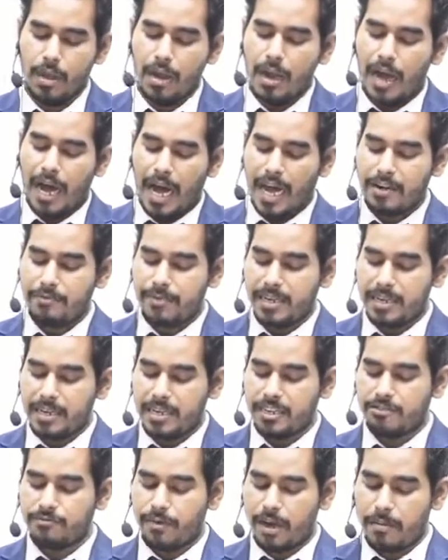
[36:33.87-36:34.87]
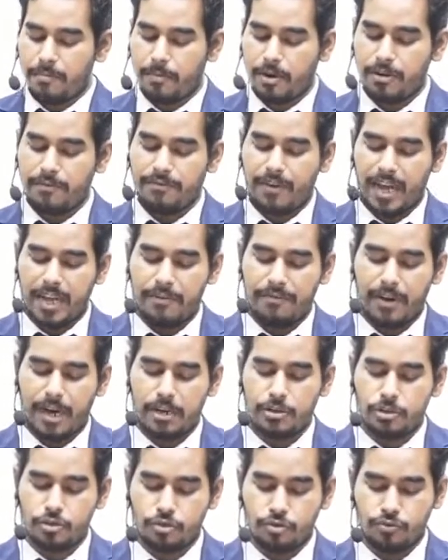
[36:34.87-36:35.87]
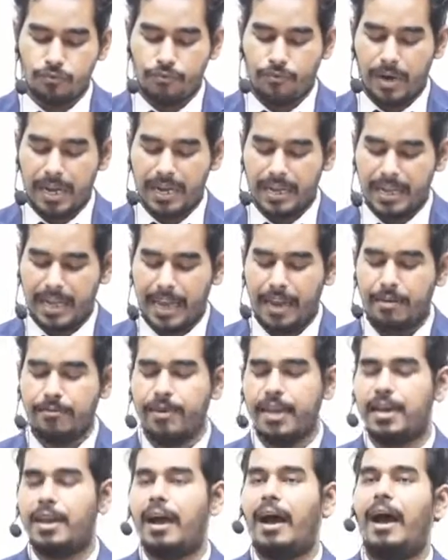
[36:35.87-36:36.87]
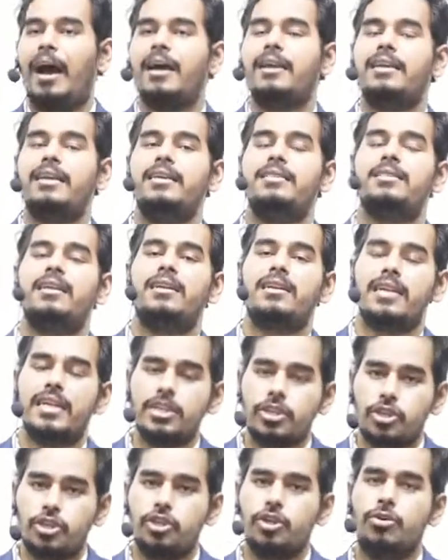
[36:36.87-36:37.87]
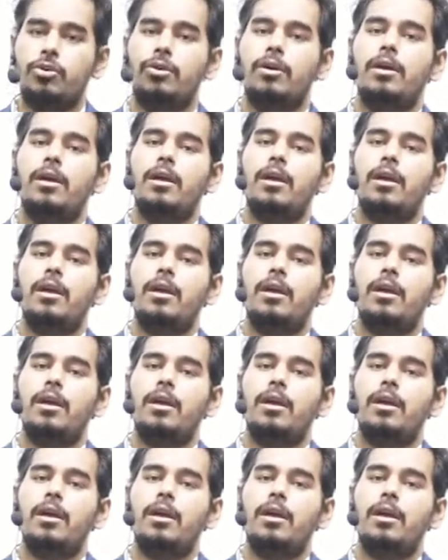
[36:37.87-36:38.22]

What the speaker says: R1 is 1.5 R2 through 1 Kelvin are in the ratio.